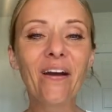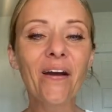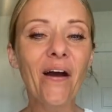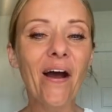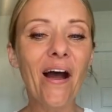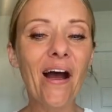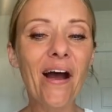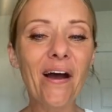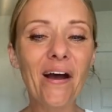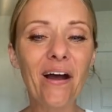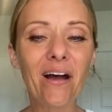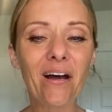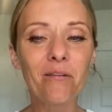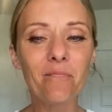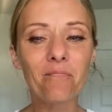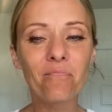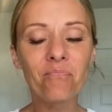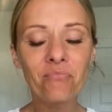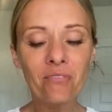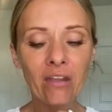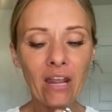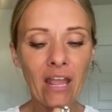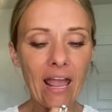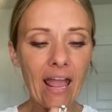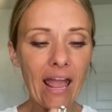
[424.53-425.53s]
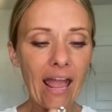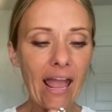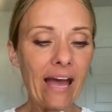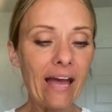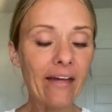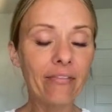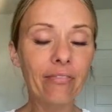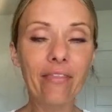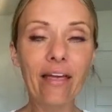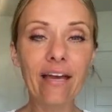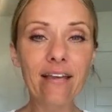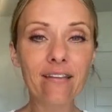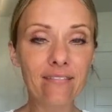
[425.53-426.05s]
Um,
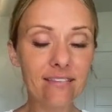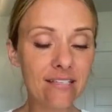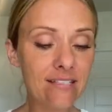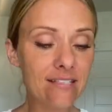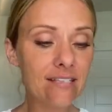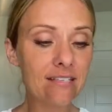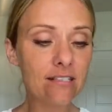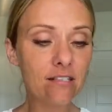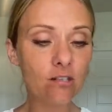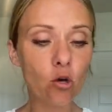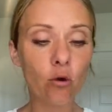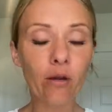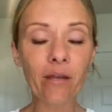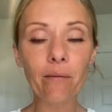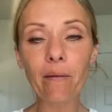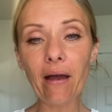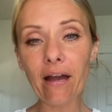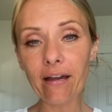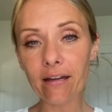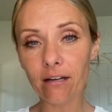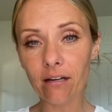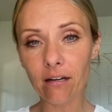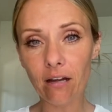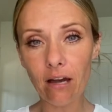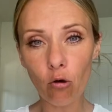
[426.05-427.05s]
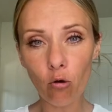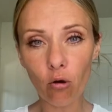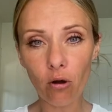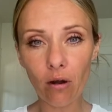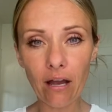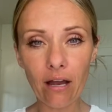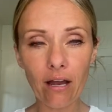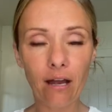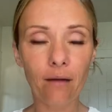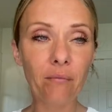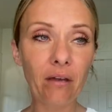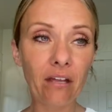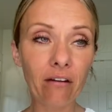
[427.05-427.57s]
and that this is going back and
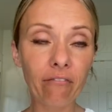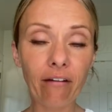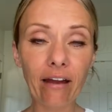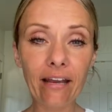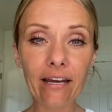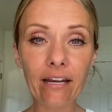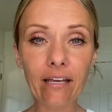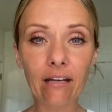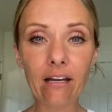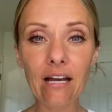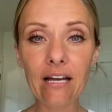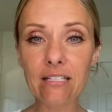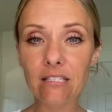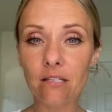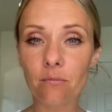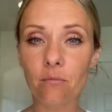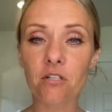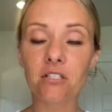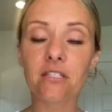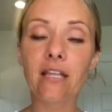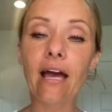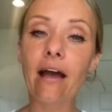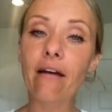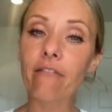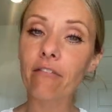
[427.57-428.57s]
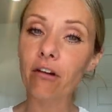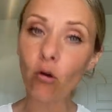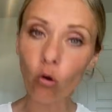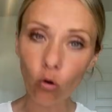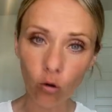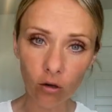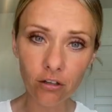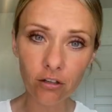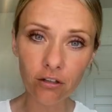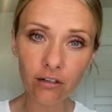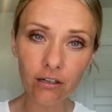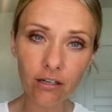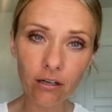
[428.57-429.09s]
um, inviting customers that haven't
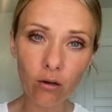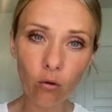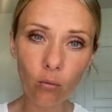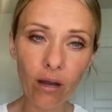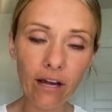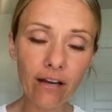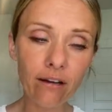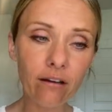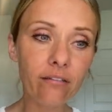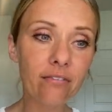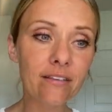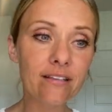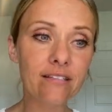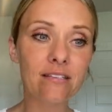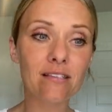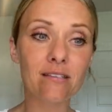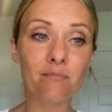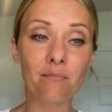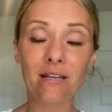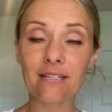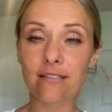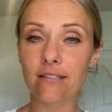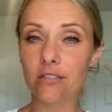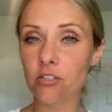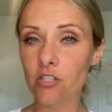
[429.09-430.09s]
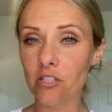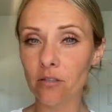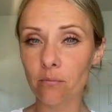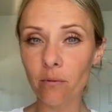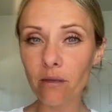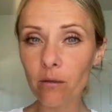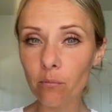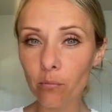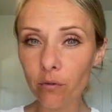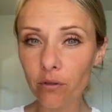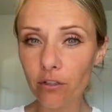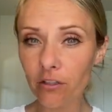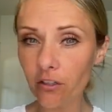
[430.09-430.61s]
ordered in a while. This is messaging
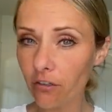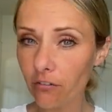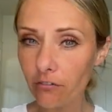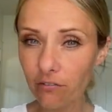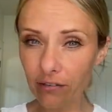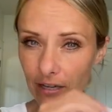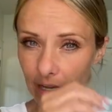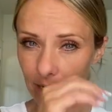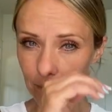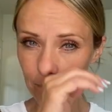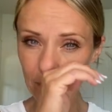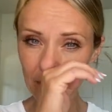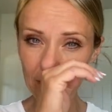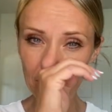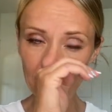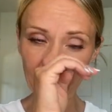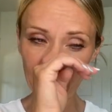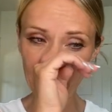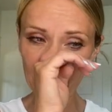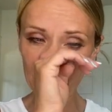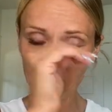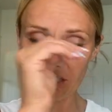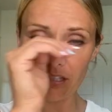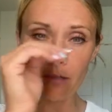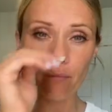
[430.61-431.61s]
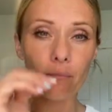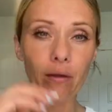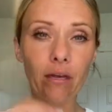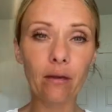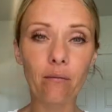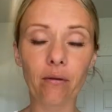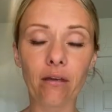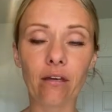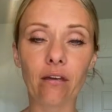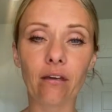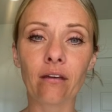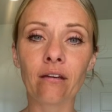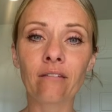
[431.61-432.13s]
people in your VIP page that
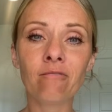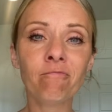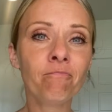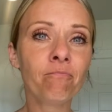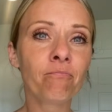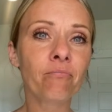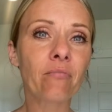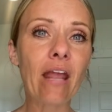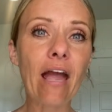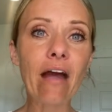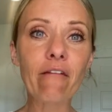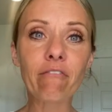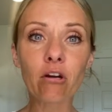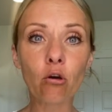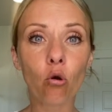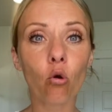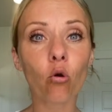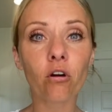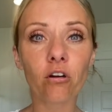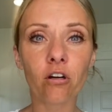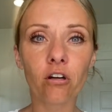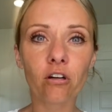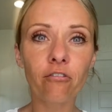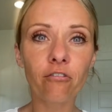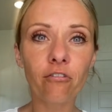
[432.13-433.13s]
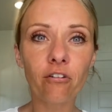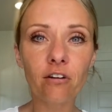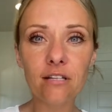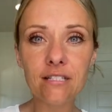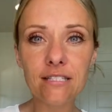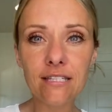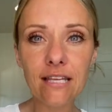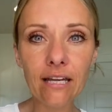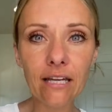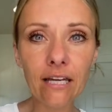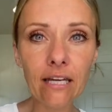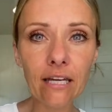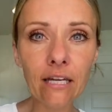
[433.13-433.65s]
maybe haven't ordered for a
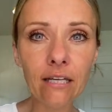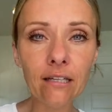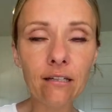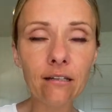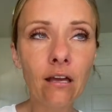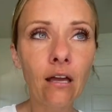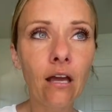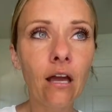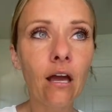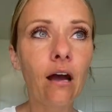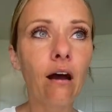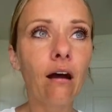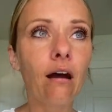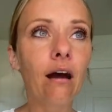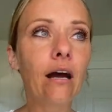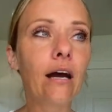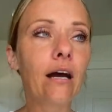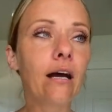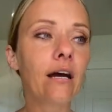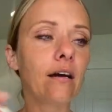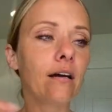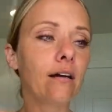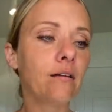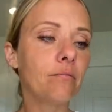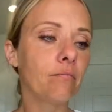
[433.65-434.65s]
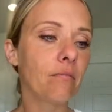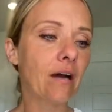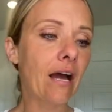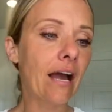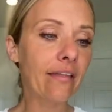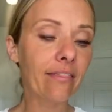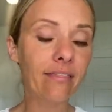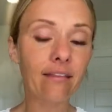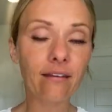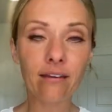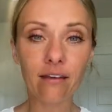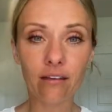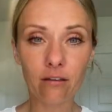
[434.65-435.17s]
second. Um, I
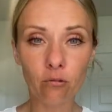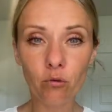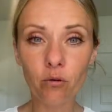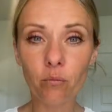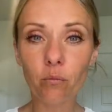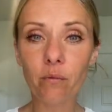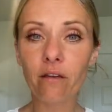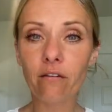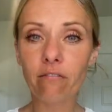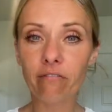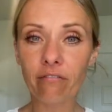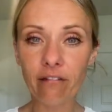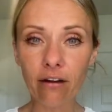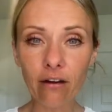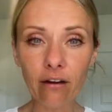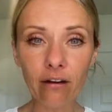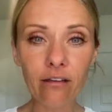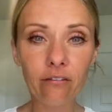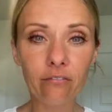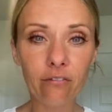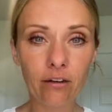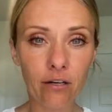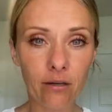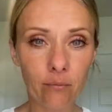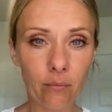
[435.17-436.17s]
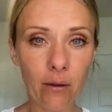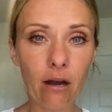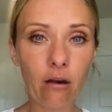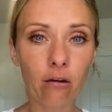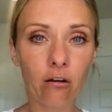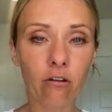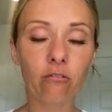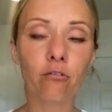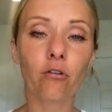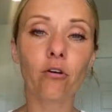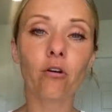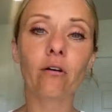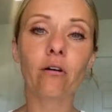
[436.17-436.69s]
think it would be very, very
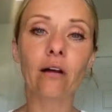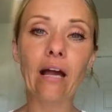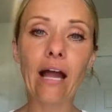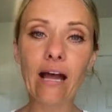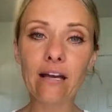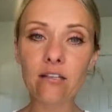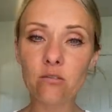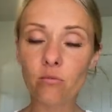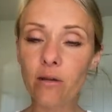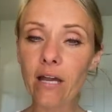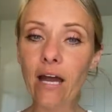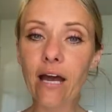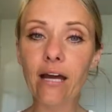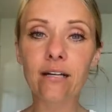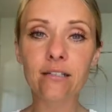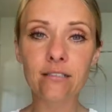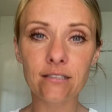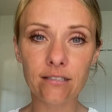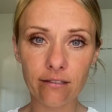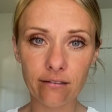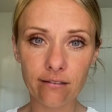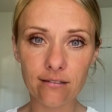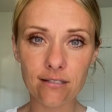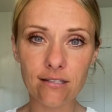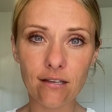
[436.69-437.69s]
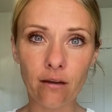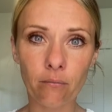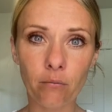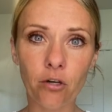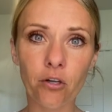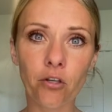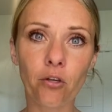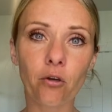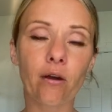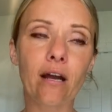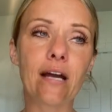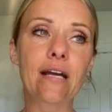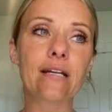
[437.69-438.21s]
powerful. As we head into the summer,
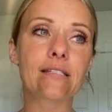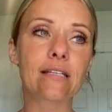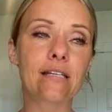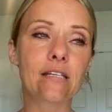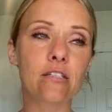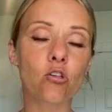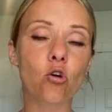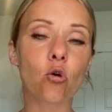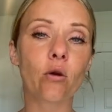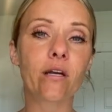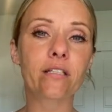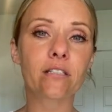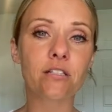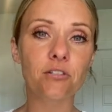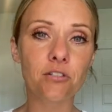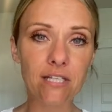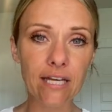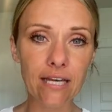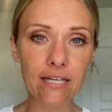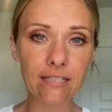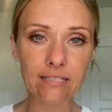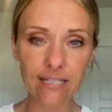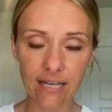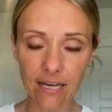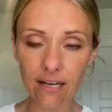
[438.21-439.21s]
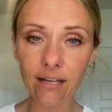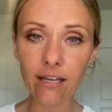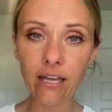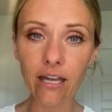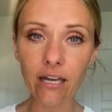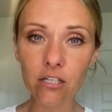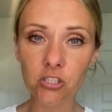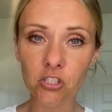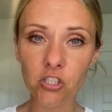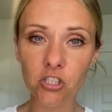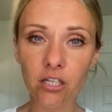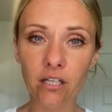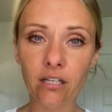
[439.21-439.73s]
you guys, it's going to take
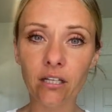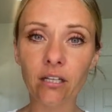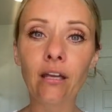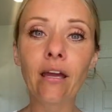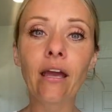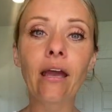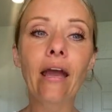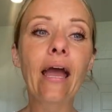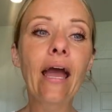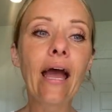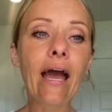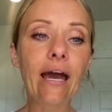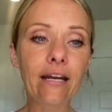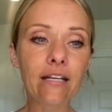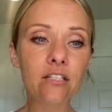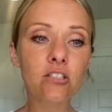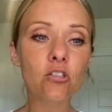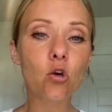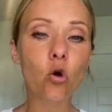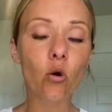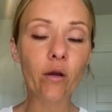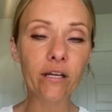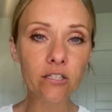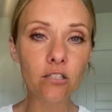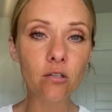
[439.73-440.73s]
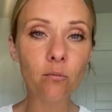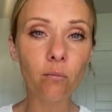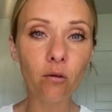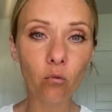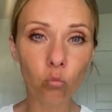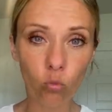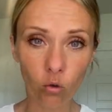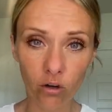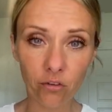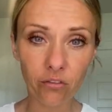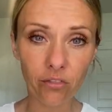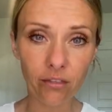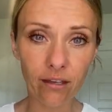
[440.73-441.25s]
dedication and it's going to be
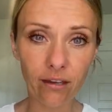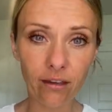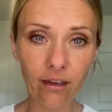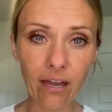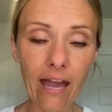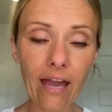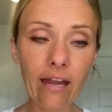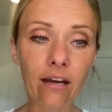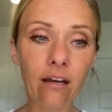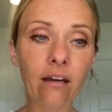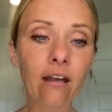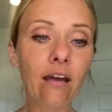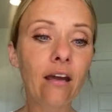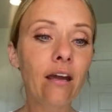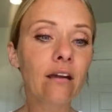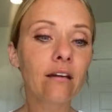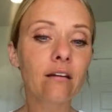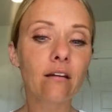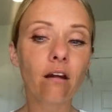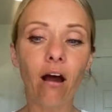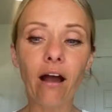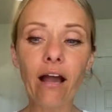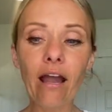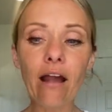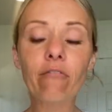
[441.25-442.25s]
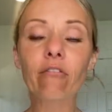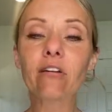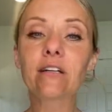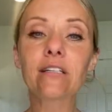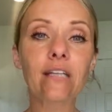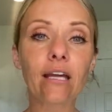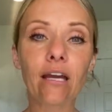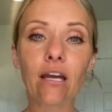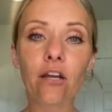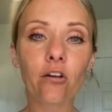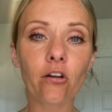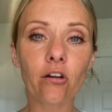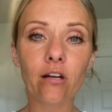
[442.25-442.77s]
worth it. And not every
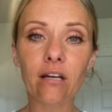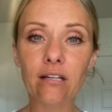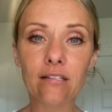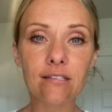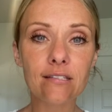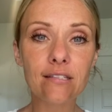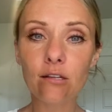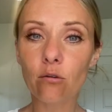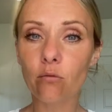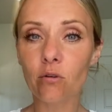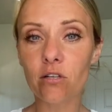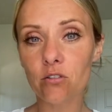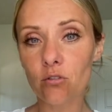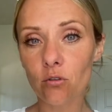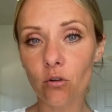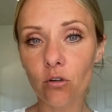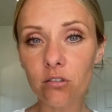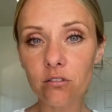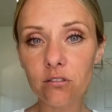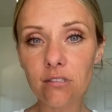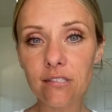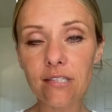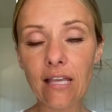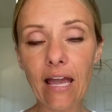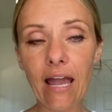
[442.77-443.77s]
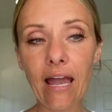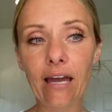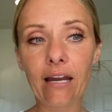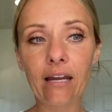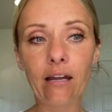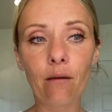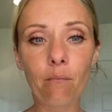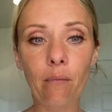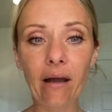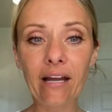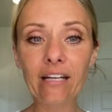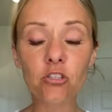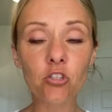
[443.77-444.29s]
day you're going to see results. And it
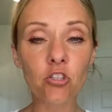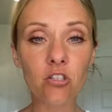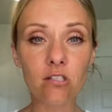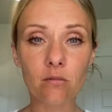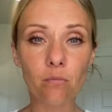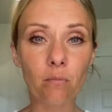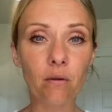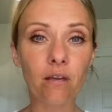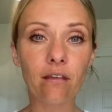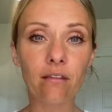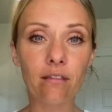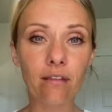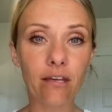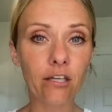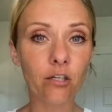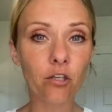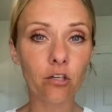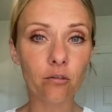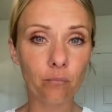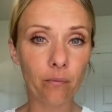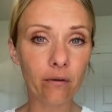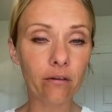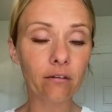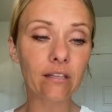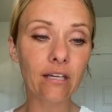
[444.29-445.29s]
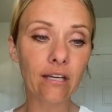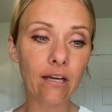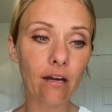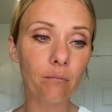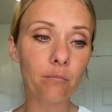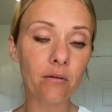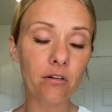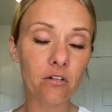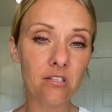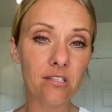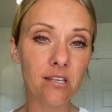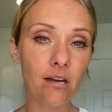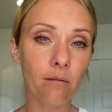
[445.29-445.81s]
might just be that you're building up
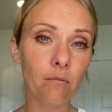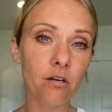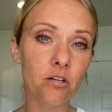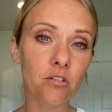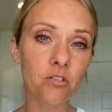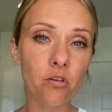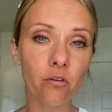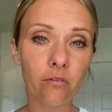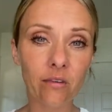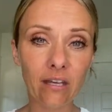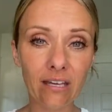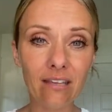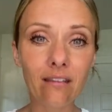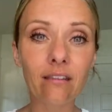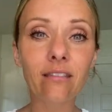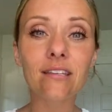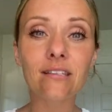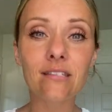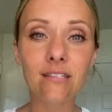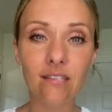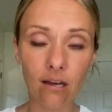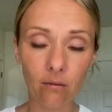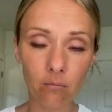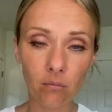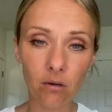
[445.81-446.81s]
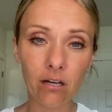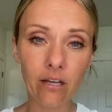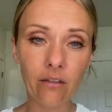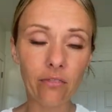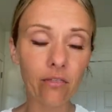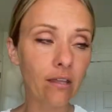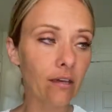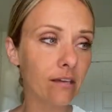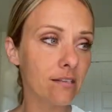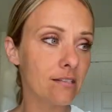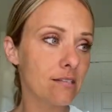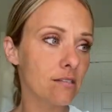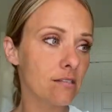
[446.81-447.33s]
your summer so that in the summer, in
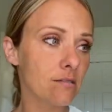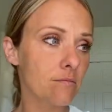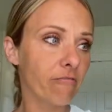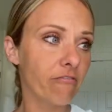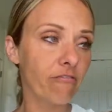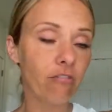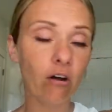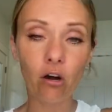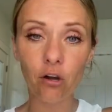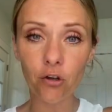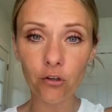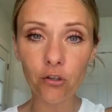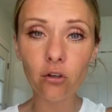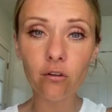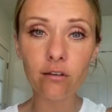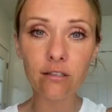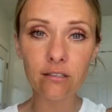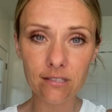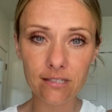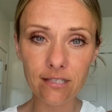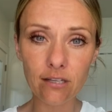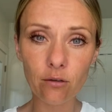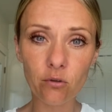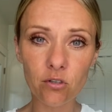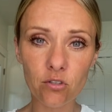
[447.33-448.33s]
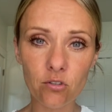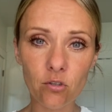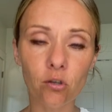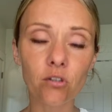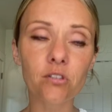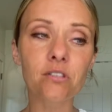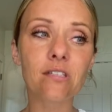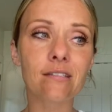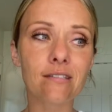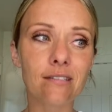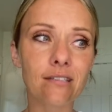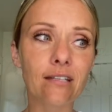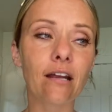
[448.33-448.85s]
this fall, you can see results
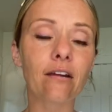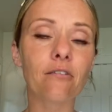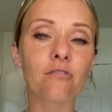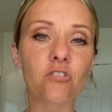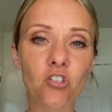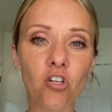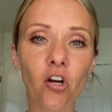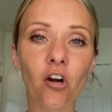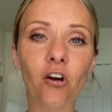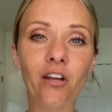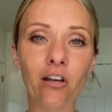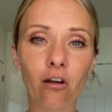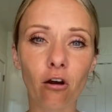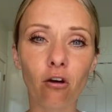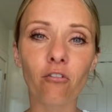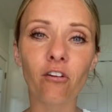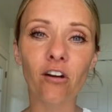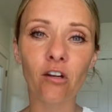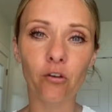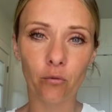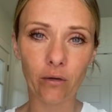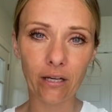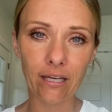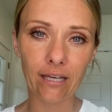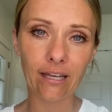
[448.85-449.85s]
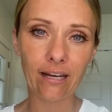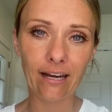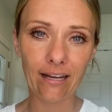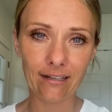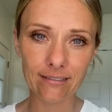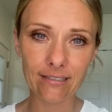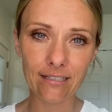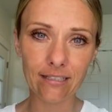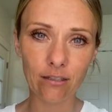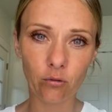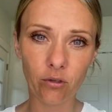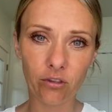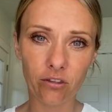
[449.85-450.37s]
instead of starting over and
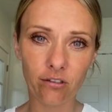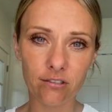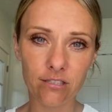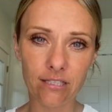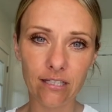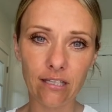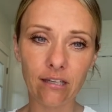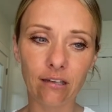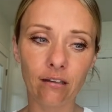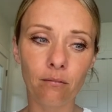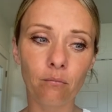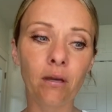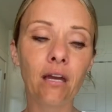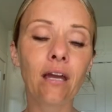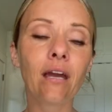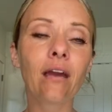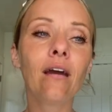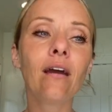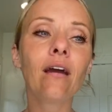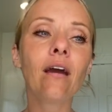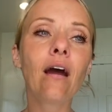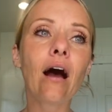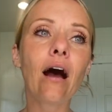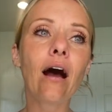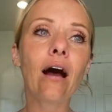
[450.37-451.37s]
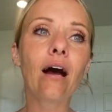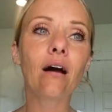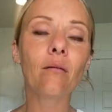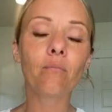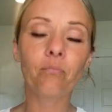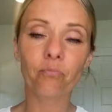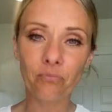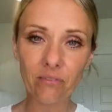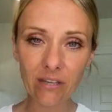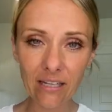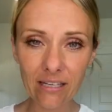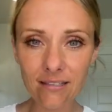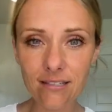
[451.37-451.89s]
reconnecting with your team um,
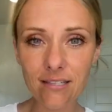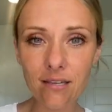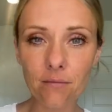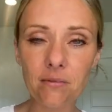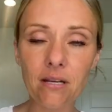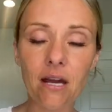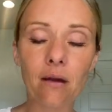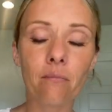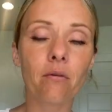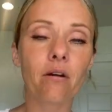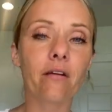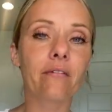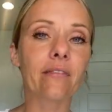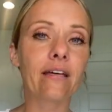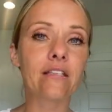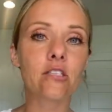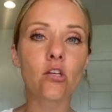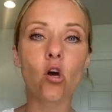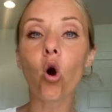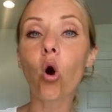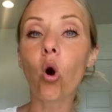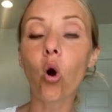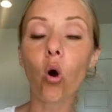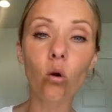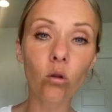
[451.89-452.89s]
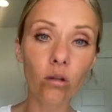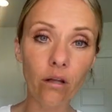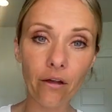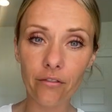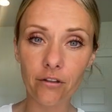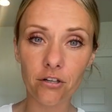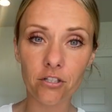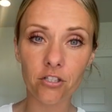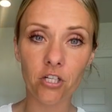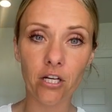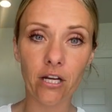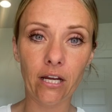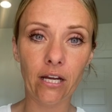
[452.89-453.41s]
in September. That's a whole other
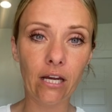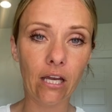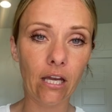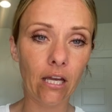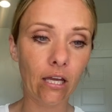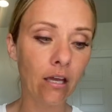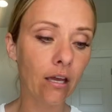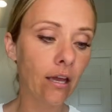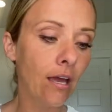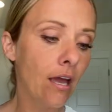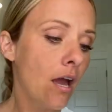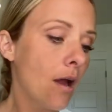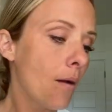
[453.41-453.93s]
training.